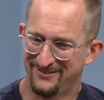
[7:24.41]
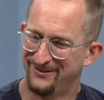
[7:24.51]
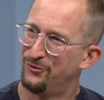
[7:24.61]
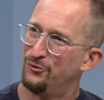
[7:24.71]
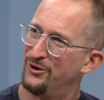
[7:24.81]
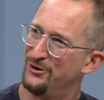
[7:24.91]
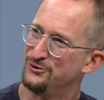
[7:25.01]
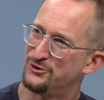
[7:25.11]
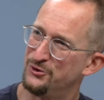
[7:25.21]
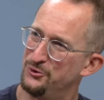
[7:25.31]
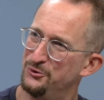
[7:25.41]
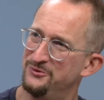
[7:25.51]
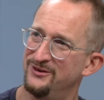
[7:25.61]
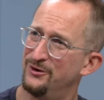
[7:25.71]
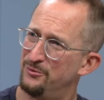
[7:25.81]
all those who
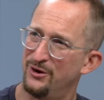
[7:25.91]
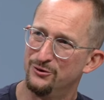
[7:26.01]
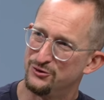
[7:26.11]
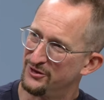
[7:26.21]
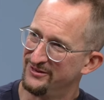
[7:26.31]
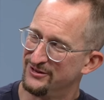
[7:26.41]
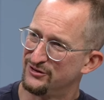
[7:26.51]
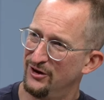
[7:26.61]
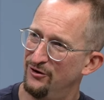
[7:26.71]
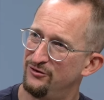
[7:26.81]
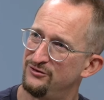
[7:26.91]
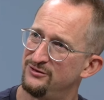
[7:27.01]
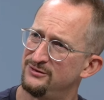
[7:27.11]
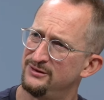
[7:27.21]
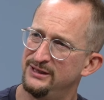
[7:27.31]
are opposing the self
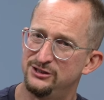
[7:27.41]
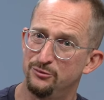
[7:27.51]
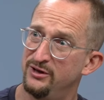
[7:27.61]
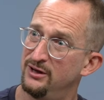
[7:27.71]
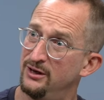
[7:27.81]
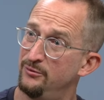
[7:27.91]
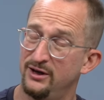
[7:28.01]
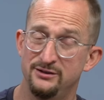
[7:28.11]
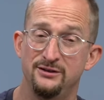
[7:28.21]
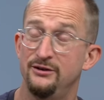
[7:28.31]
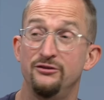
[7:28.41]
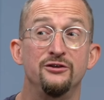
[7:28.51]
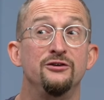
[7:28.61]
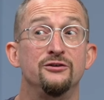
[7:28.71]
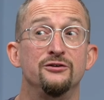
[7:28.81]
need to be eliminated. Even
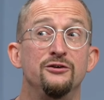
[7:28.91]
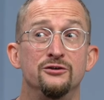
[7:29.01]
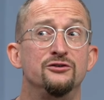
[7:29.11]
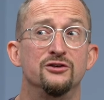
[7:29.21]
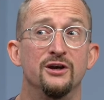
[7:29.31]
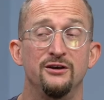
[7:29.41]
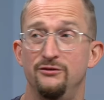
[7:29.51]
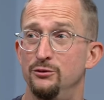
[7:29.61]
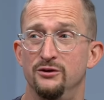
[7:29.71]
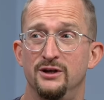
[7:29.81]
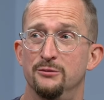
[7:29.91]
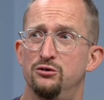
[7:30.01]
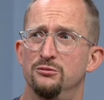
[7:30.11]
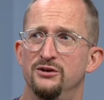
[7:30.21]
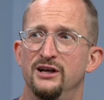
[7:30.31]
you could say, if you want to get
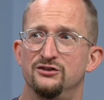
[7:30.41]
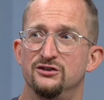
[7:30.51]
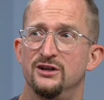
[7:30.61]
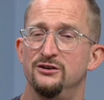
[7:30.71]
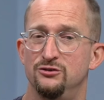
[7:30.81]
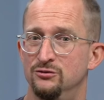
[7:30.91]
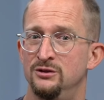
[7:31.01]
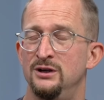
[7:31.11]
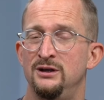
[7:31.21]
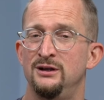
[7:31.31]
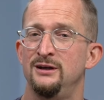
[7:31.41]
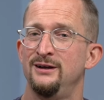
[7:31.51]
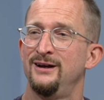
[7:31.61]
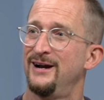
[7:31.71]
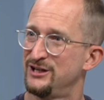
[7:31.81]
properly existential,
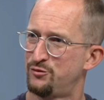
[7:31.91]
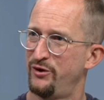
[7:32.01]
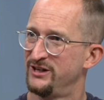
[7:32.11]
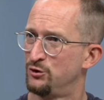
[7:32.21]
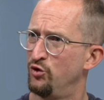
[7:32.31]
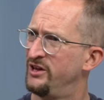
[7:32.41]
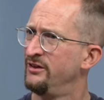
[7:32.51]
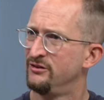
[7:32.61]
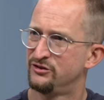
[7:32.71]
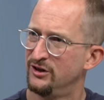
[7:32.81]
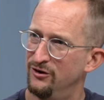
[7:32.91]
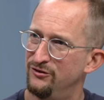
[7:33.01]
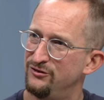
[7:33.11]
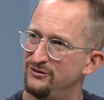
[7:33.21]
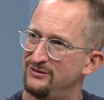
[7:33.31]
aspects within the
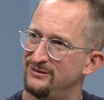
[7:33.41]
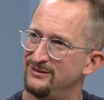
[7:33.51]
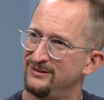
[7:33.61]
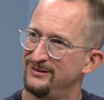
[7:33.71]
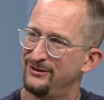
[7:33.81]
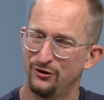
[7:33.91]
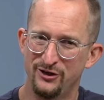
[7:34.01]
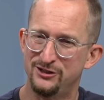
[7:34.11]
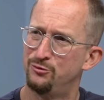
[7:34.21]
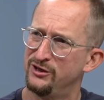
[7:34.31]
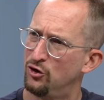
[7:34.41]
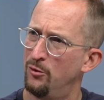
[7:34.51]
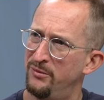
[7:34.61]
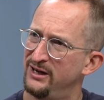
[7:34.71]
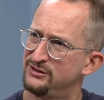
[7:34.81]
self, need to be
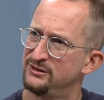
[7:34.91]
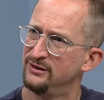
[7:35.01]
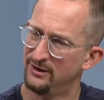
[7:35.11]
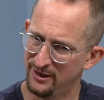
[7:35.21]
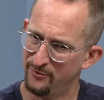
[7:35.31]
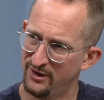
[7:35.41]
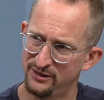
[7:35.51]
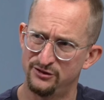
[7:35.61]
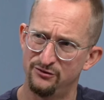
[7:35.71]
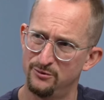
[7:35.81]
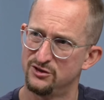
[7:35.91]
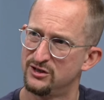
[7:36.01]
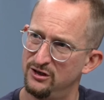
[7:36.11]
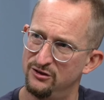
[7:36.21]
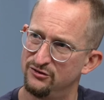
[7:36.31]
combated and eliminated from
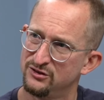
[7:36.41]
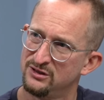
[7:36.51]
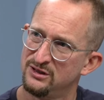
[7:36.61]
ourselves.